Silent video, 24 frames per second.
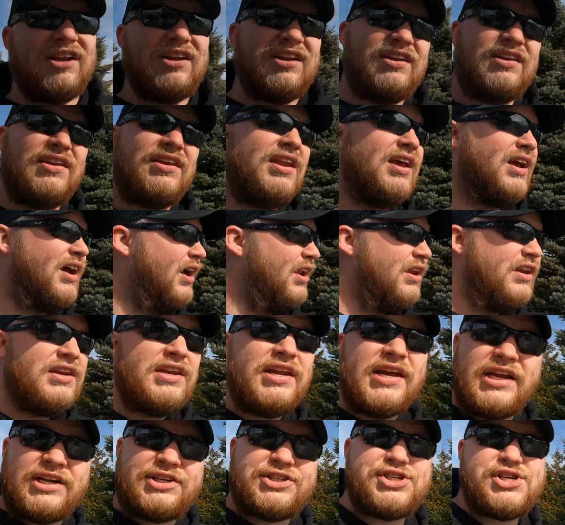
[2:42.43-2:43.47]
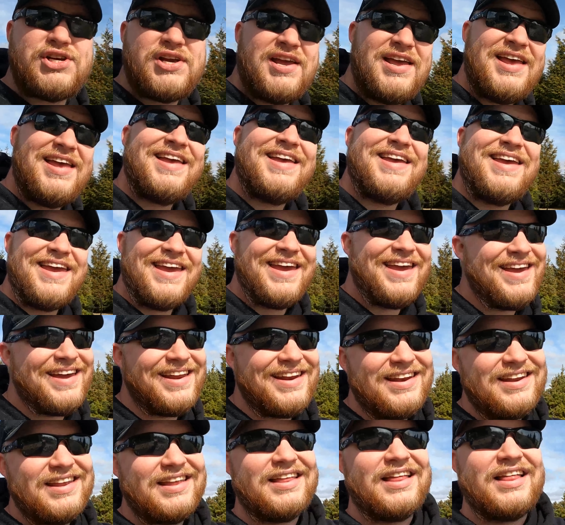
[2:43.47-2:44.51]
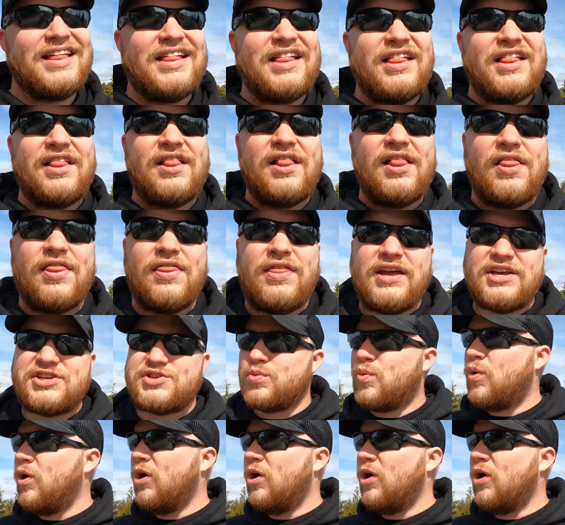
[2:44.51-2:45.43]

a niche in this